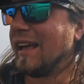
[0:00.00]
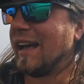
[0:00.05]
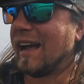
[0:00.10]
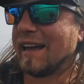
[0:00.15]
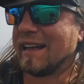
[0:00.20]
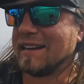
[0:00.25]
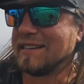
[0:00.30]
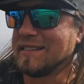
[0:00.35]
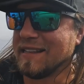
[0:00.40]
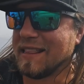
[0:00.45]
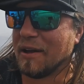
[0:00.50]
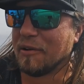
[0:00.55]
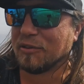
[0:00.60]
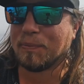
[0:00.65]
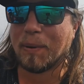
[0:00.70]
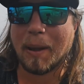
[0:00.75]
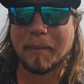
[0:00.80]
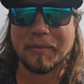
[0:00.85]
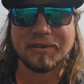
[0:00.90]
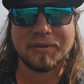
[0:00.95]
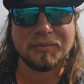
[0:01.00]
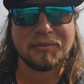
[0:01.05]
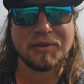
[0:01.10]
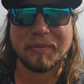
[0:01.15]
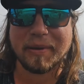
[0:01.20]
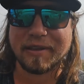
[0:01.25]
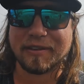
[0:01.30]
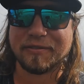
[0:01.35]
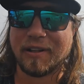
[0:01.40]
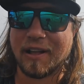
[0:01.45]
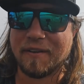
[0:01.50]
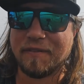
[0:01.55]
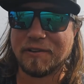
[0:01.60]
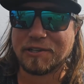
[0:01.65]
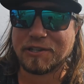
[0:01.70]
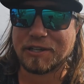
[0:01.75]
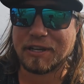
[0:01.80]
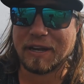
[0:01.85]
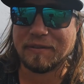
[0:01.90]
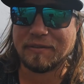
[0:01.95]
I gotta say, that was probably some of the best fly
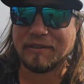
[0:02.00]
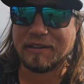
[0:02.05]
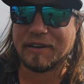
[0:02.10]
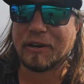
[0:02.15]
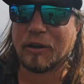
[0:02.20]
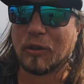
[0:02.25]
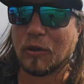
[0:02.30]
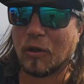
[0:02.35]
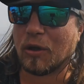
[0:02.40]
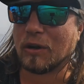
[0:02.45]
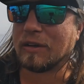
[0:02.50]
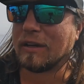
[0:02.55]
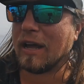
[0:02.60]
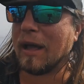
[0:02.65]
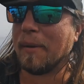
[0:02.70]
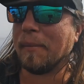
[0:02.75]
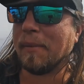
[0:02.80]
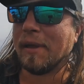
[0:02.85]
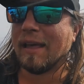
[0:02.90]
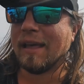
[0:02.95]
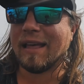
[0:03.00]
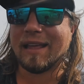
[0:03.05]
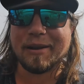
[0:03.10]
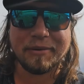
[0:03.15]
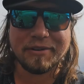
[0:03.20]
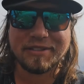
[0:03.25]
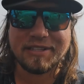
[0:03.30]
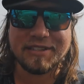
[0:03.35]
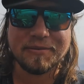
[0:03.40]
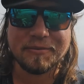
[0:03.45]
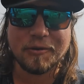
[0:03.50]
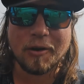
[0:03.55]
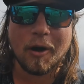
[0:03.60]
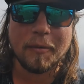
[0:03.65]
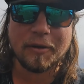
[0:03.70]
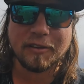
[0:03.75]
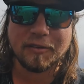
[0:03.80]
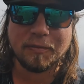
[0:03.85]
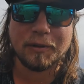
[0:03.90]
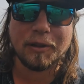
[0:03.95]
fishing I've seen in a long time. I wanna see some
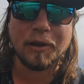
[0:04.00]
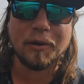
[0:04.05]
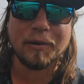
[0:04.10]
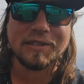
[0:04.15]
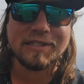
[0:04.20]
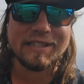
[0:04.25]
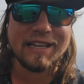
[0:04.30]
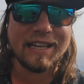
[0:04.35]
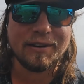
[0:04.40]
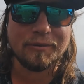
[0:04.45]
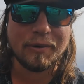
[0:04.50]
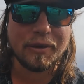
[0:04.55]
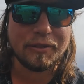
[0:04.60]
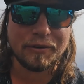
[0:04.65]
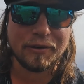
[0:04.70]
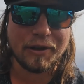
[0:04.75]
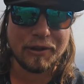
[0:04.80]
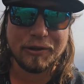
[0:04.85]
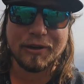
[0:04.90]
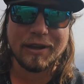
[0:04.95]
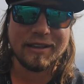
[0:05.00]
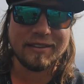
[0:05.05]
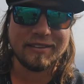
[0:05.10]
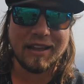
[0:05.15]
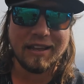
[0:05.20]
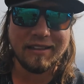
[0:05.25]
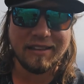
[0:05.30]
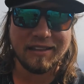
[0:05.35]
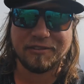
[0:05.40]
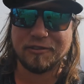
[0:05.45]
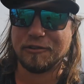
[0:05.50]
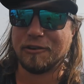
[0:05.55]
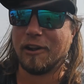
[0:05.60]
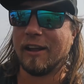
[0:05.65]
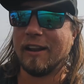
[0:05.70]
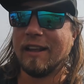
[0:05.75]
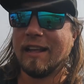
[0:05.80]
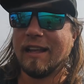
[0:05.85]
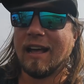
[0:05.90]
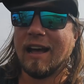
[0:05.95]
comments below once again, whether or not you guys like this or
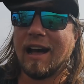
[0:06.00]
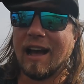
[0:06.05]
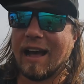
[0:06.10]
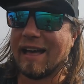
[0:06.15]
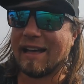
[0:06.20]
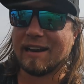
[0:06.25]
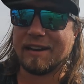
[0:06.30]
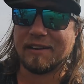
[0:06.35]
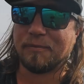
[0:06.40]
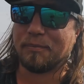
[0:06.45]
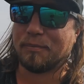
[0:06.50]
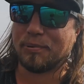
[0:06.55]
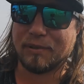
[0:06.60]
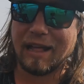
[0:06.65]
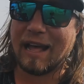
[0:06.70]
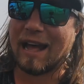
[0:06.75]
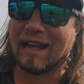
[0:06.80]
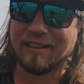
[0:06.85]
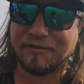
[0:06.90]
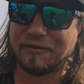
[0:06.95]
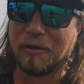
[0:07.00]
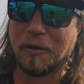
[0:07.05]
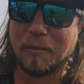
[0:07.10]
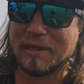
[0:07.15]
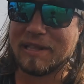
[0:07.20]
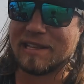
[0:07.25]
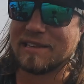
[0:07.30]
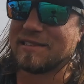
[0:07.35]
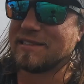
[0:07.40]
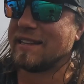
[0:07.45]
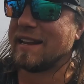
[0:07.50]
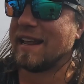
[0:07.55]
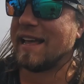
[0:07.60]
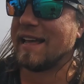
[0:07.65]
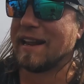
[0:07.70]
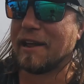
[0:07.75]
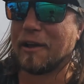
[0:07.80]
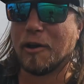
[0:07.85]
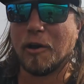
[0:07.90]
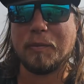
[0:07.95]
not. I had a blast filming this today
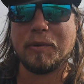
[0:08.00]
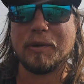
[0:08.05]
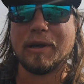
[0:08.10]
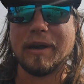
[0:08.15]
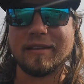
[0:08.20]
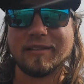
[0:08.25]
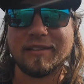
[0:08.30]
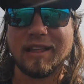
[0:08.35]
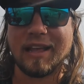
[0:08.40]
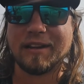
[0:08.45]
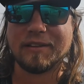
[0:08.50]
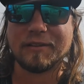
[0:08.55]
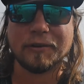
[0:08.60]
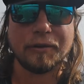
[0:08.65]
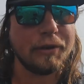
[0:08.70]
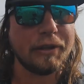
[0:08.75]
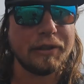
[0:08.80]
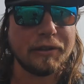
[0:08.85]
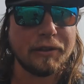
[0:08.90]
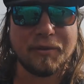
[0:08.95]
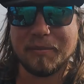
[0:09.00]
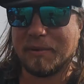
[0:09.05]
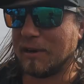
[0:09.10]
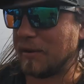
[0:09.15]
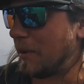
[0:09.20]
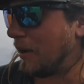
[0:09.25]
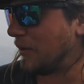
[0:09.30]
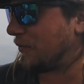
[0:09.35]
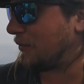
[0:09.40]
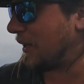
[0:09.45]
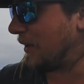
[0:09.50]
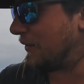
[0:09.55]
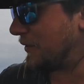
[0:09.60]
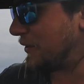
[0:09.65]
and I hope you guys liked learning a little bit about fly